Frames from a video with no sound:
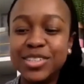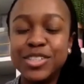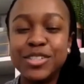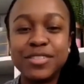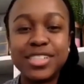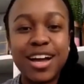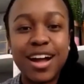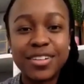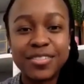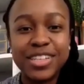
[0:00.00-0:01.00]
you do
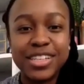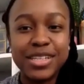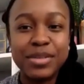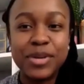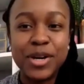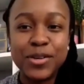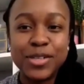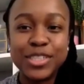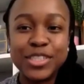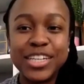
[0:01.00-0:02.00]
photography,
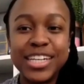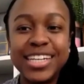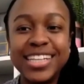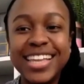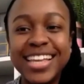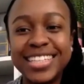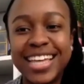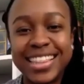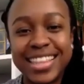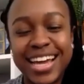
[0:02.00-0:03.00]
poetry, things
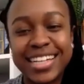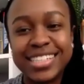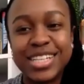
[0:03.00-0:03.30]
like that.